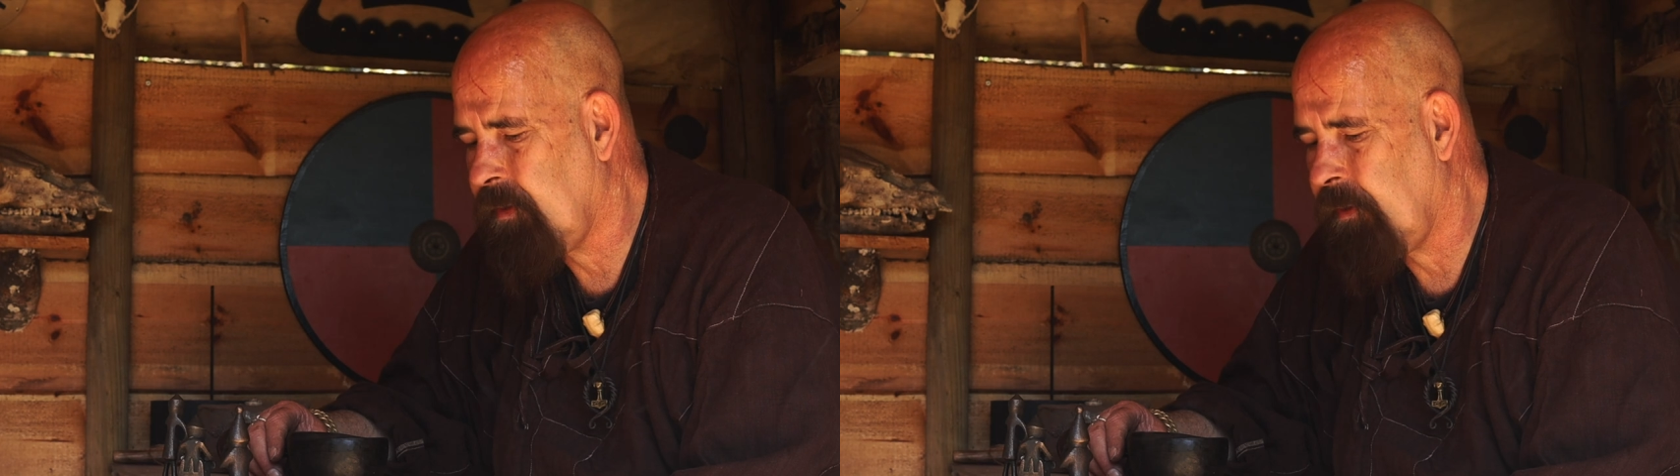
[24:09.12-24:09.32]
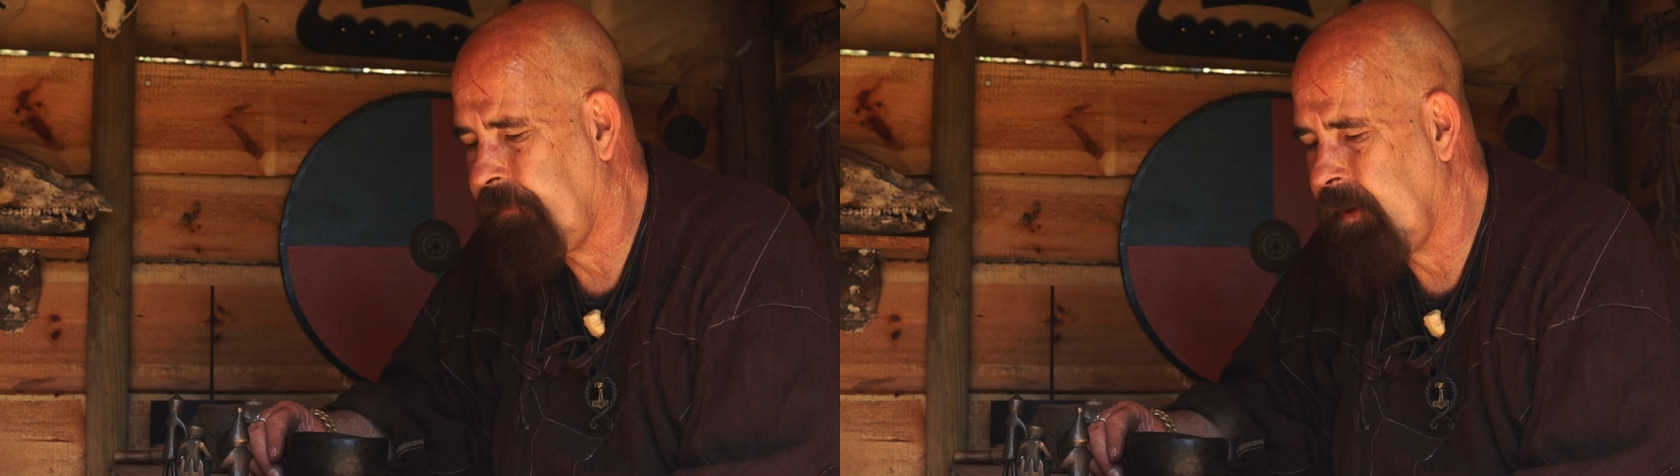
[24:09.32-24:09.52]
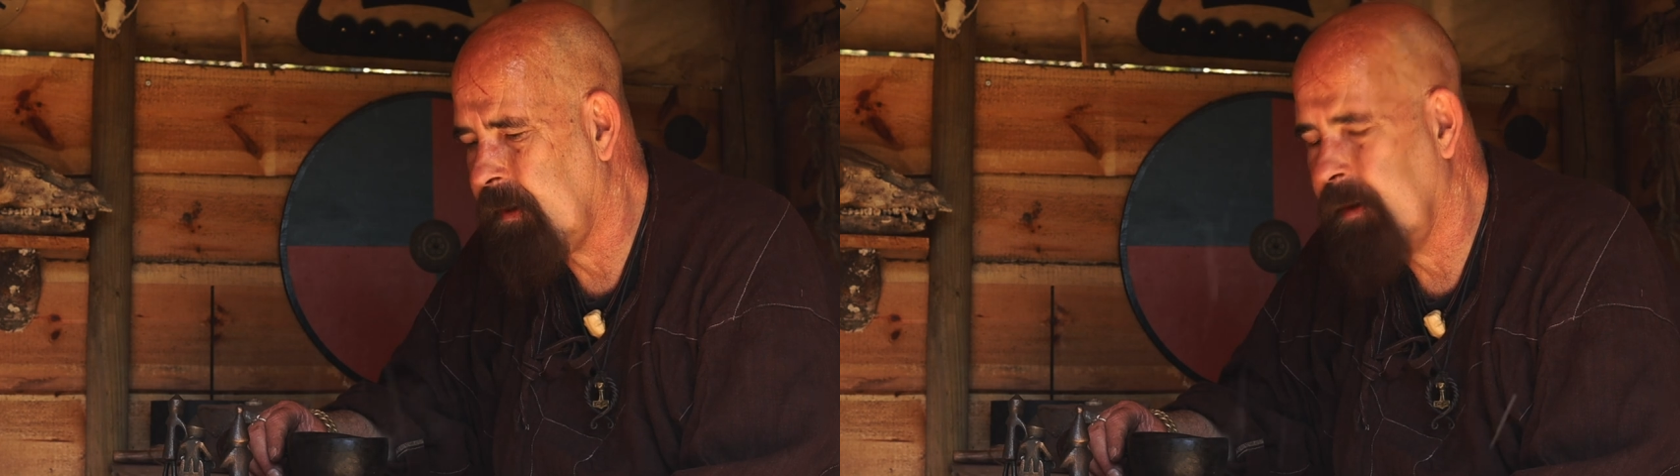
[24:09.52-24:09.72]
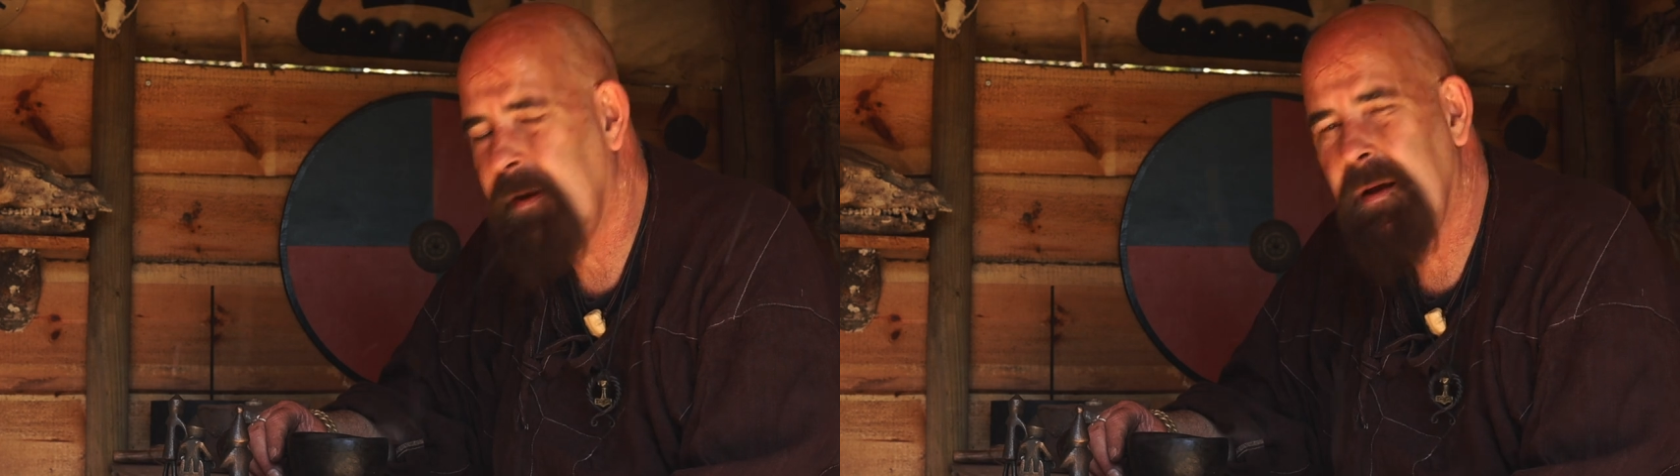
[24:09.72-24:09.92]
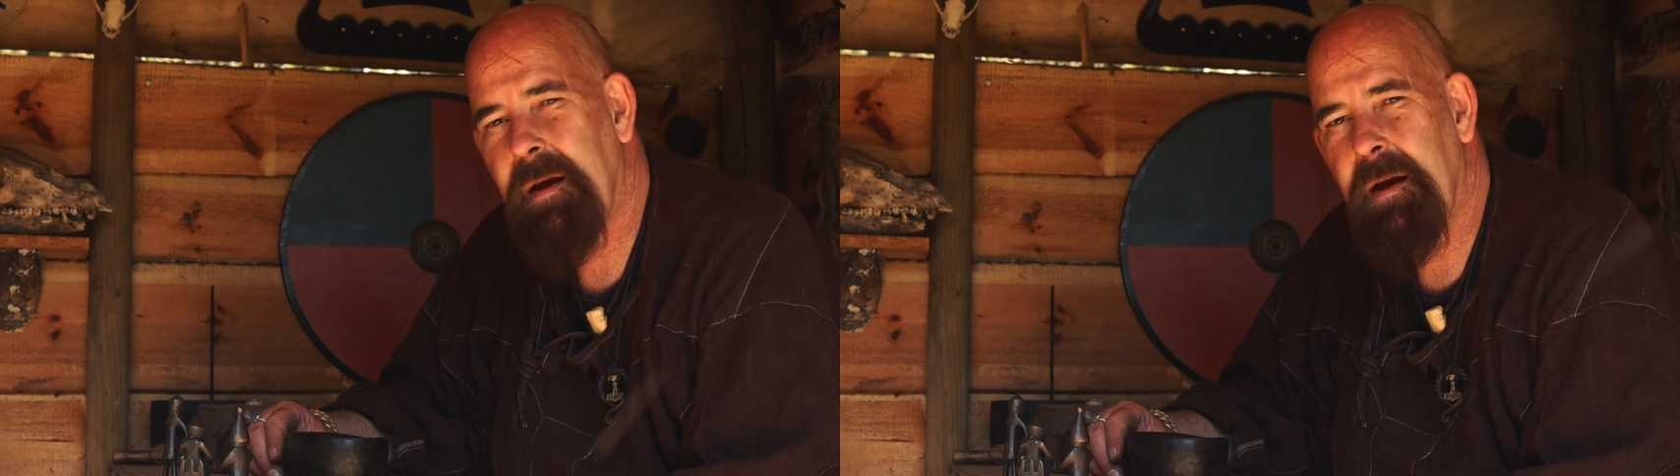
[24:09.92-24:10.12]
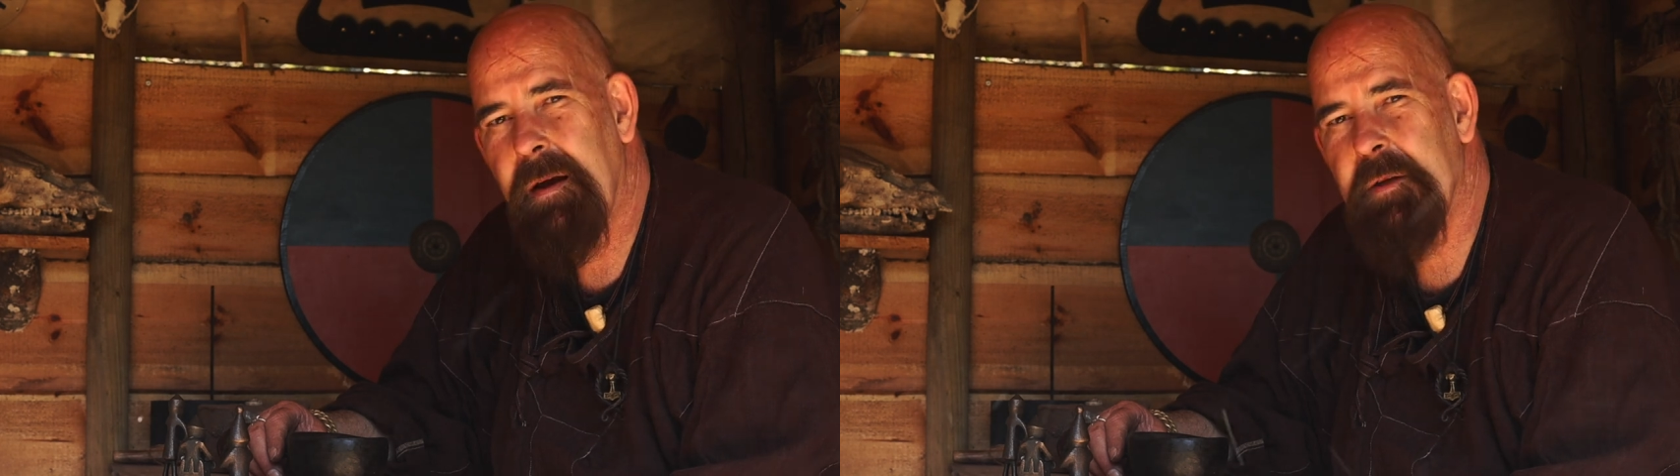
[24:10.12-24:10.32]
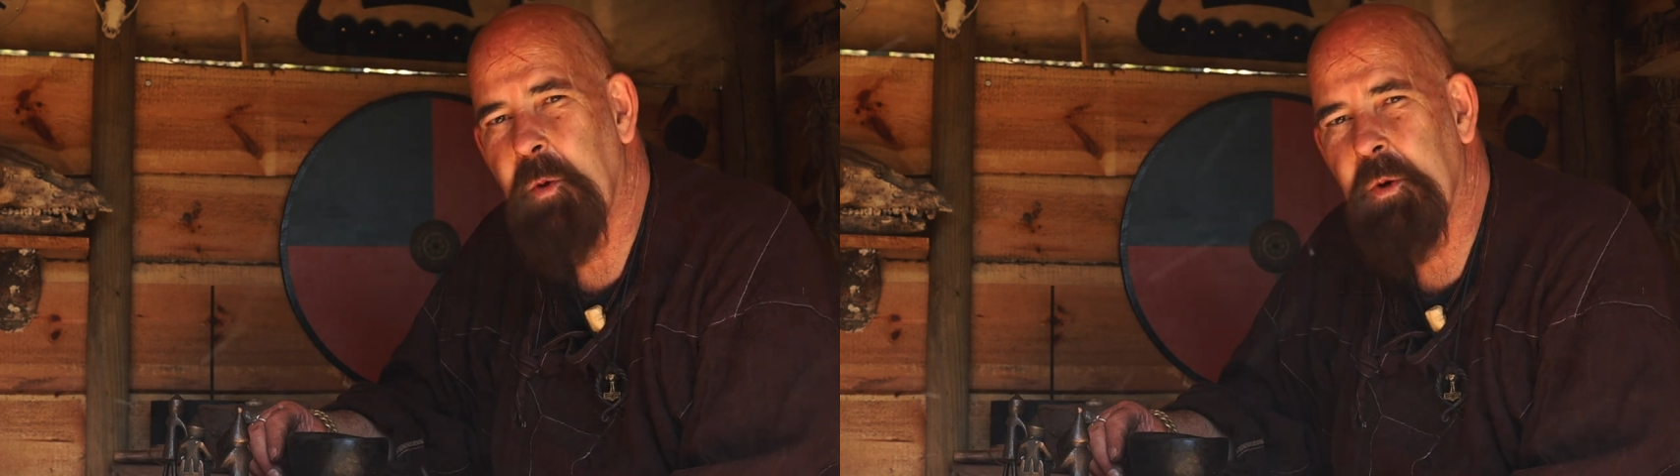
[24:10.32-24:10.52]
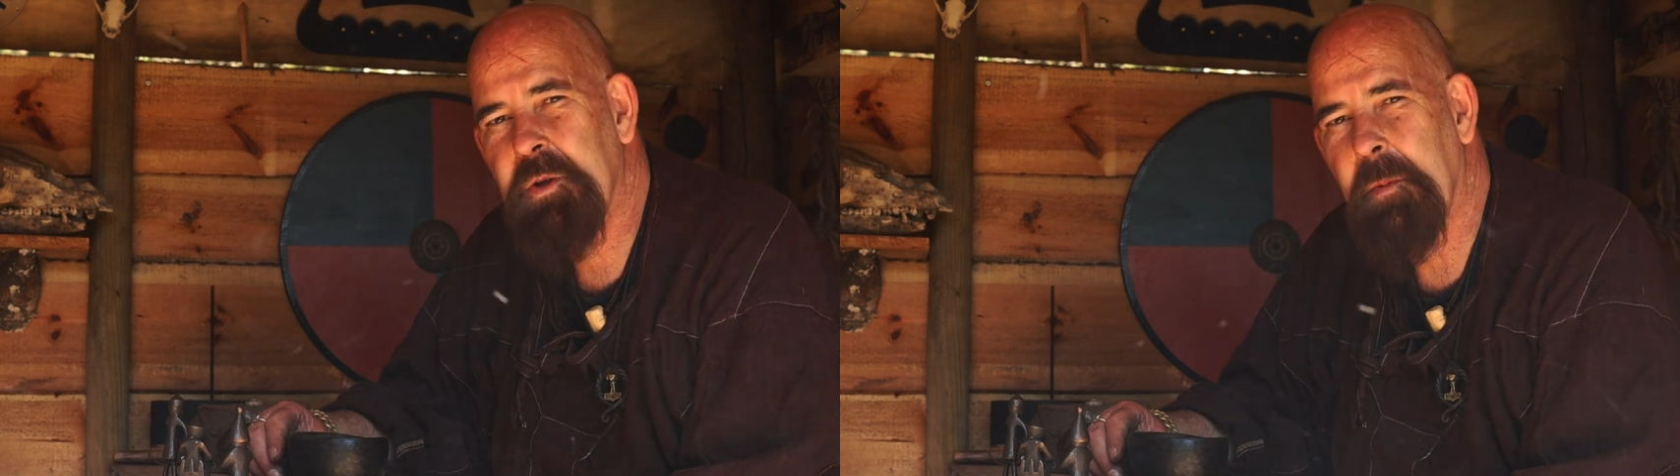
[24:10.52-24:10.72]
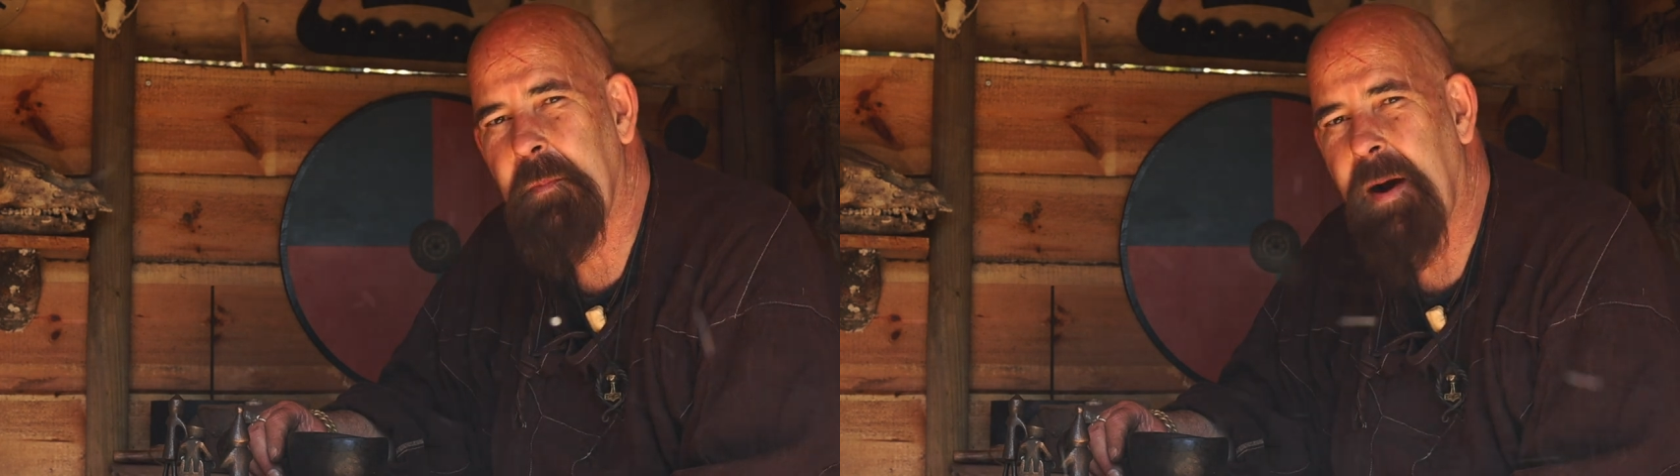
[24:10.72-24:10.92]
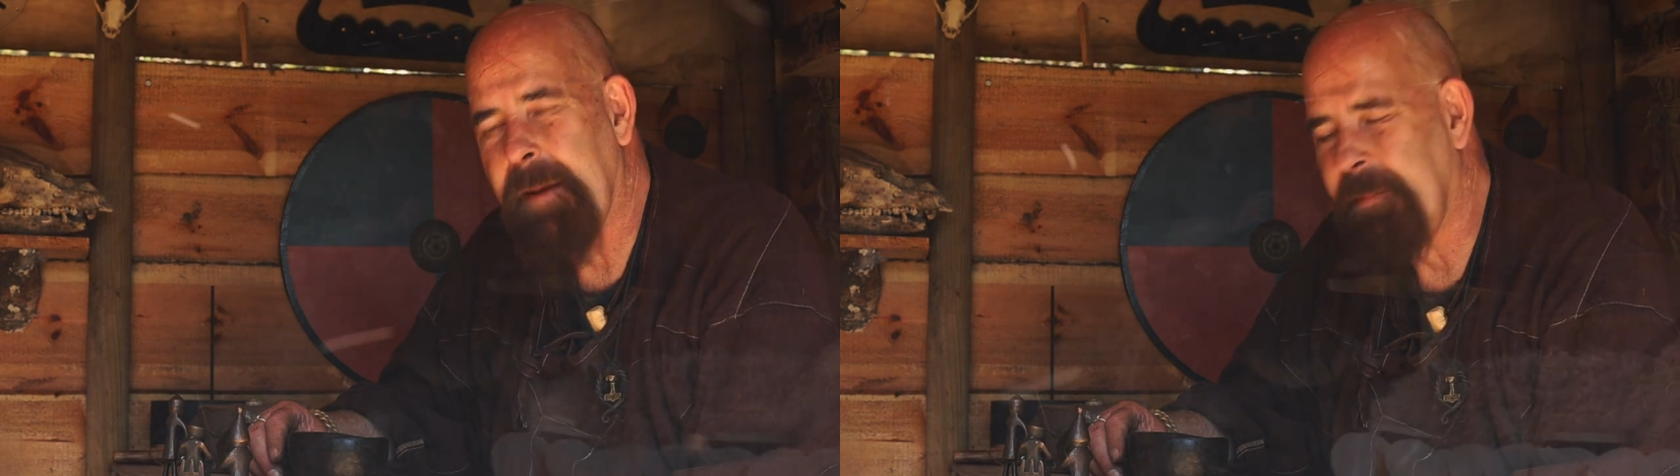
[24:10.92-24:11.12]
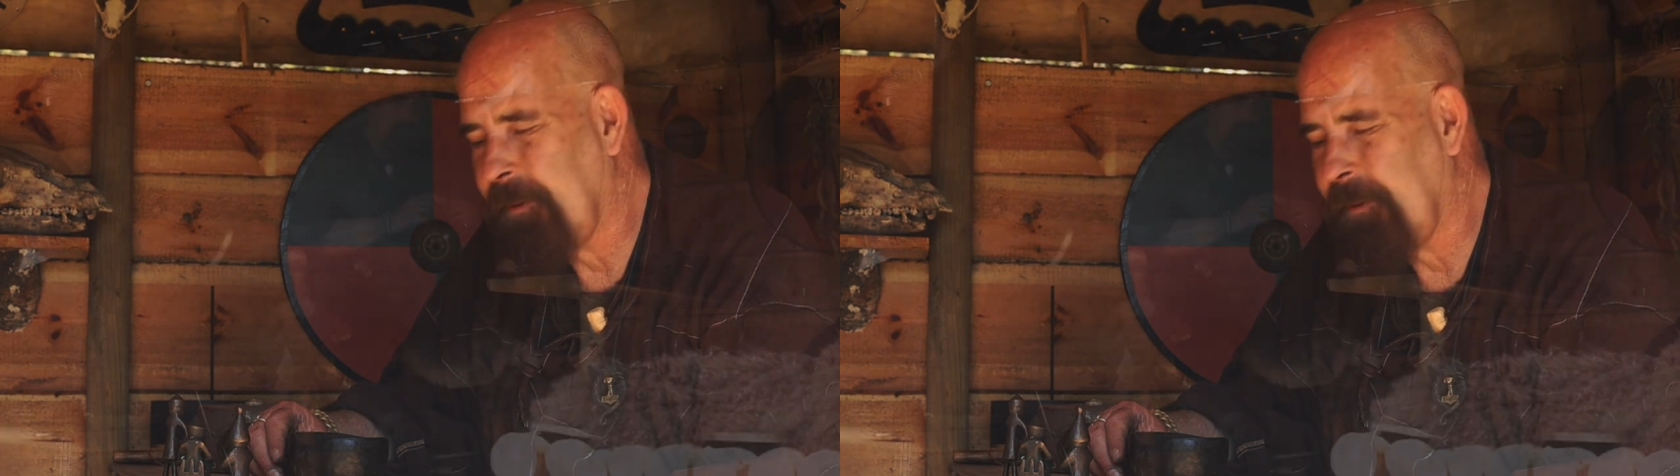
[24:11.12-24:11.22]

coffee and smoke some pipe.